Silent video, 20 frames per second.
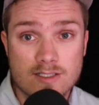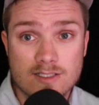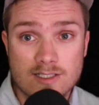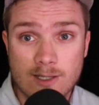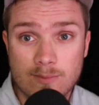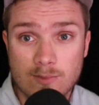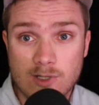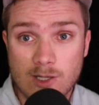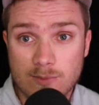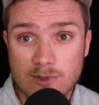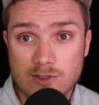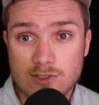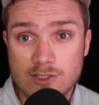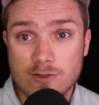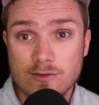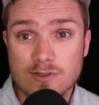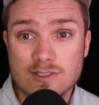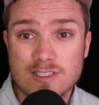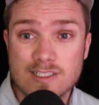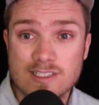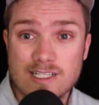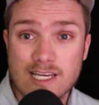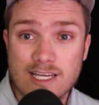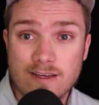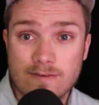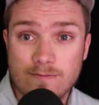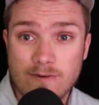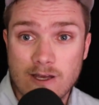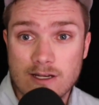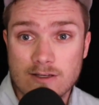Step number 2 is to take
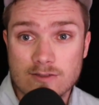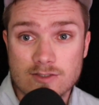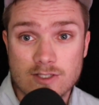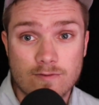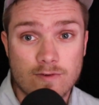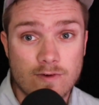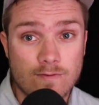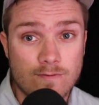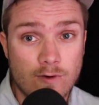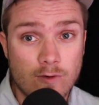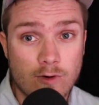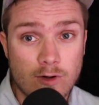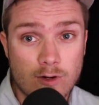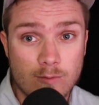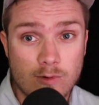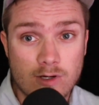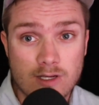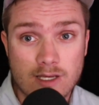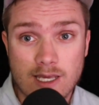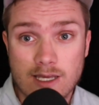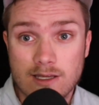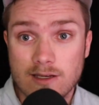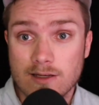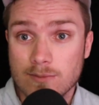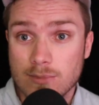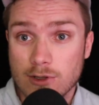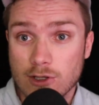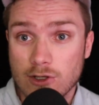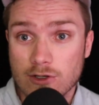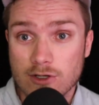advantage of a 401k
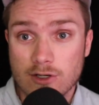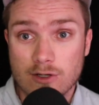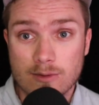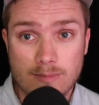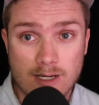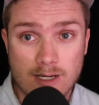employer